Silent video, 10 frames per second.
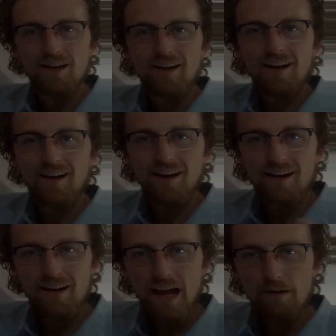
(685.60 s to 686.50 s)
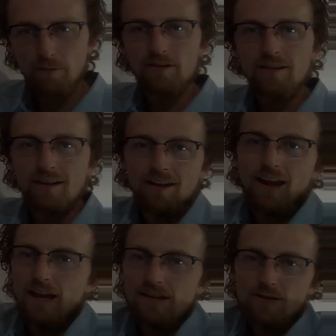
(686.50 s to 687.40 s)
effort,
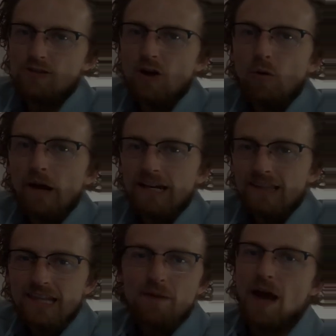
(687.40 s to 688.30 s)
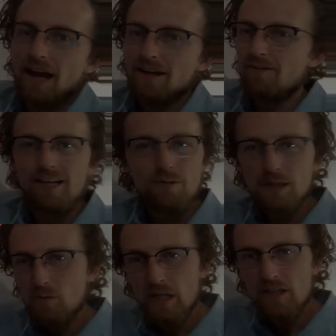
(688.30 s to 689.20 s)
and there's no way to get that back, right?
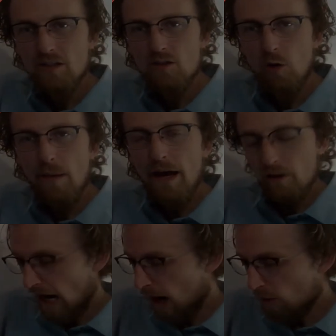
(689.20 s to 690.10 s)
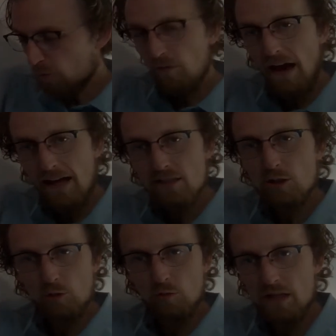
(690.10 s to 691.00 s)
We no matter how fast
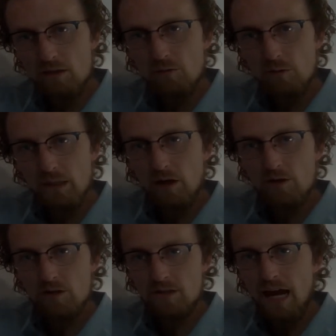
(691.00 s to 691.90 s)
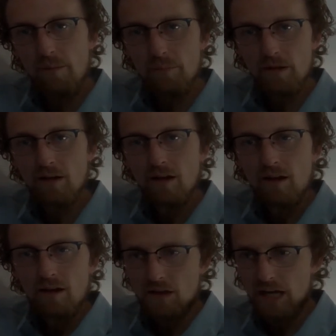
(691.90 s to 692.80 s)
the rest of the recursions happen,
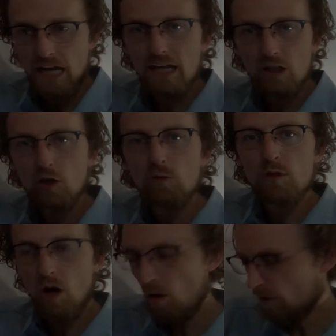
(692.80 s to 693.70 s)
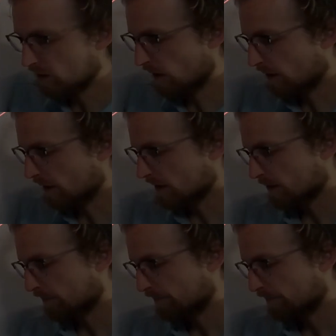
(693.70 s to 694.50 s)
that 8 cubed is always with us.